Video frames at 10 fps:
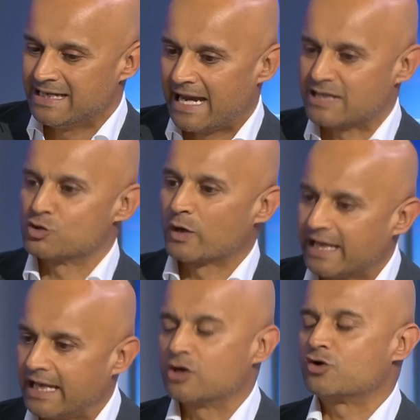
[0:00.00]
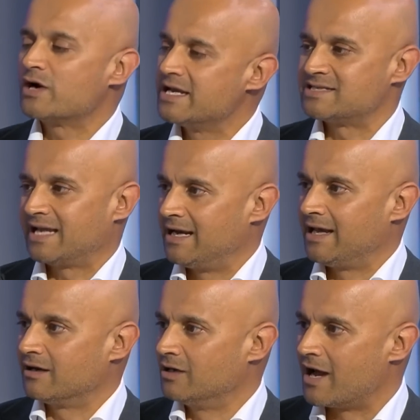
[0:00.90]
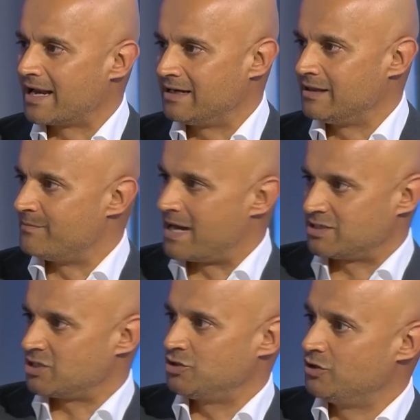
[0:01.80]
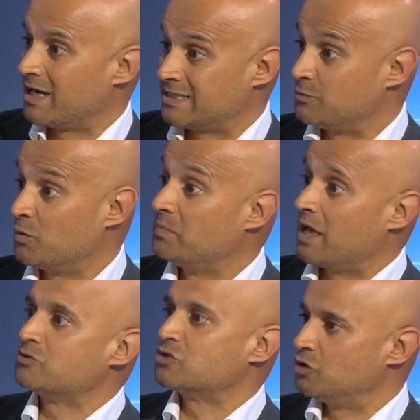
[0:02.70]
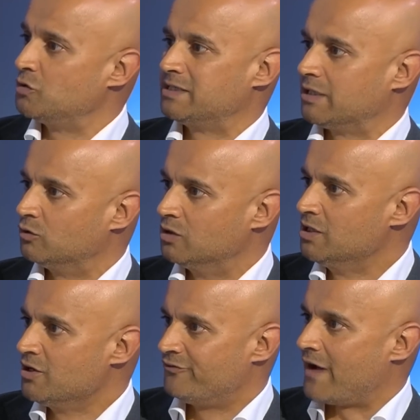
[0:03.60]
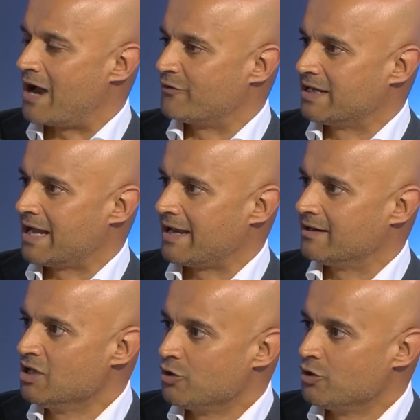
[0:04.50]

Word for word: it's looking increasingly unlikely that Manchester United will be able to do a deal for Harry Kane.